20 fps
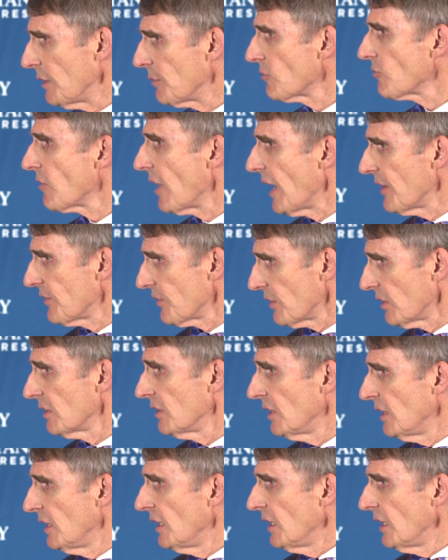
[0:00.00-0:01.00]
but rather
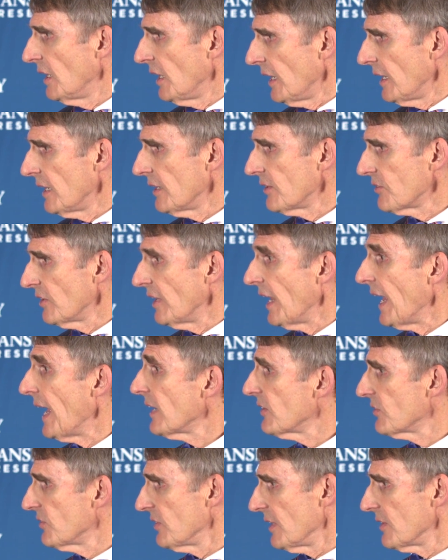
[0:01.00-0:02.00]
as an
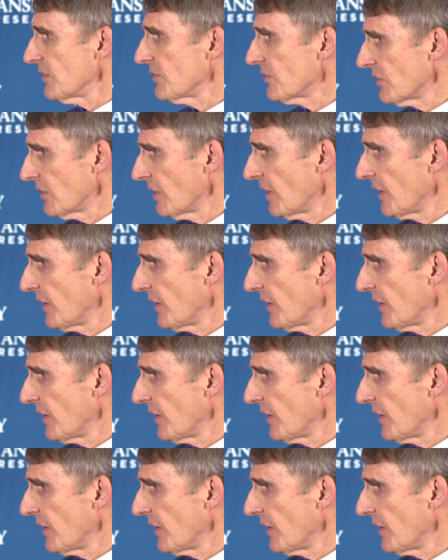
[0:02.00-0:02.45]
excess